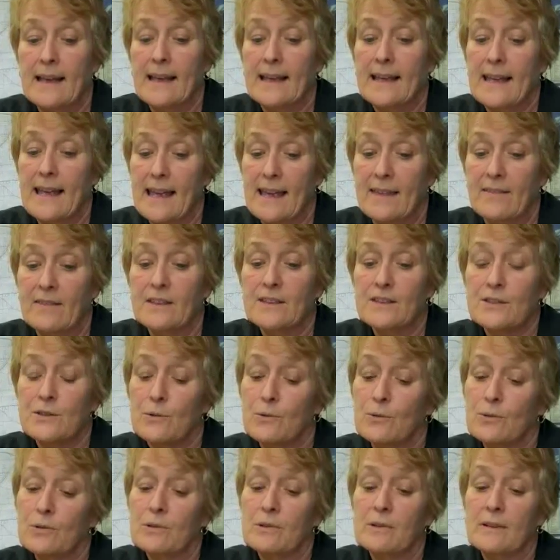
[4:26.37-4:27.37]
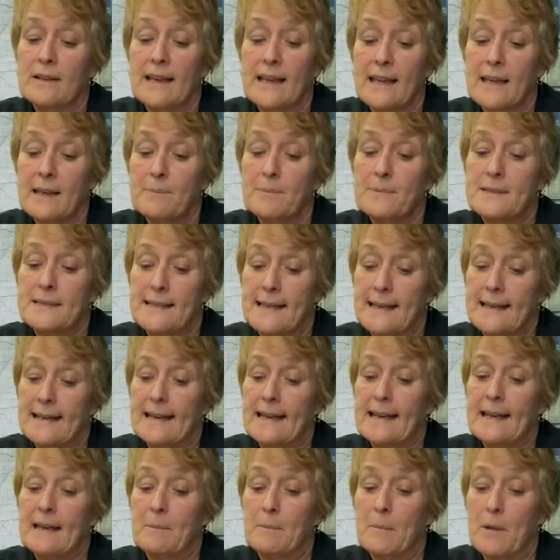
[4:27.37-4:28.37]
Can the school keep
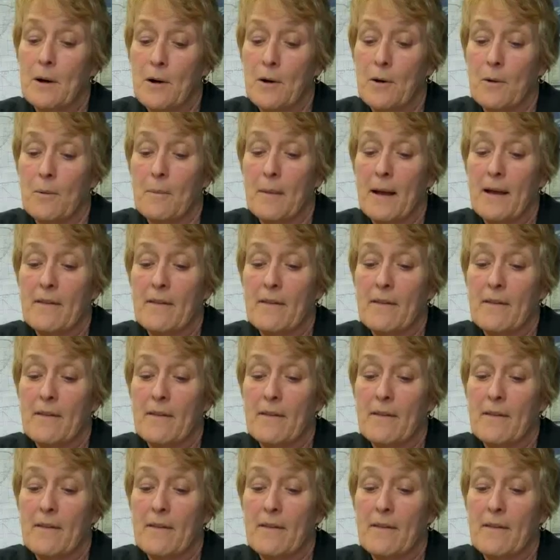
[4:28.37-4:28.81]
sending him home?